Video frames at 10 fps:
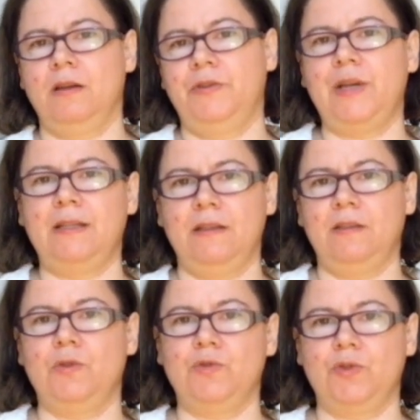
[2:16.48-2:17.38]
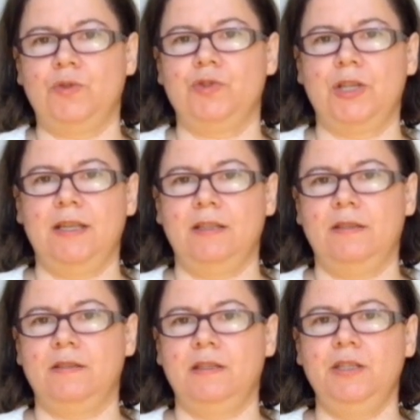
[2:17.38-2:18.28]
creating those crochet
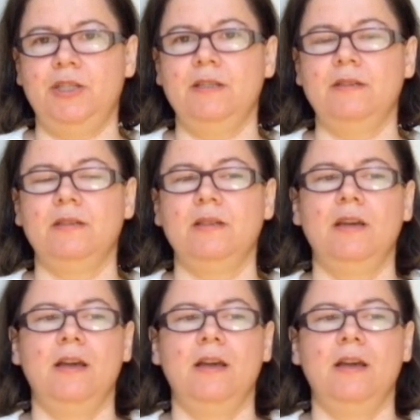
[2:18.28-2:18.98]
stitches.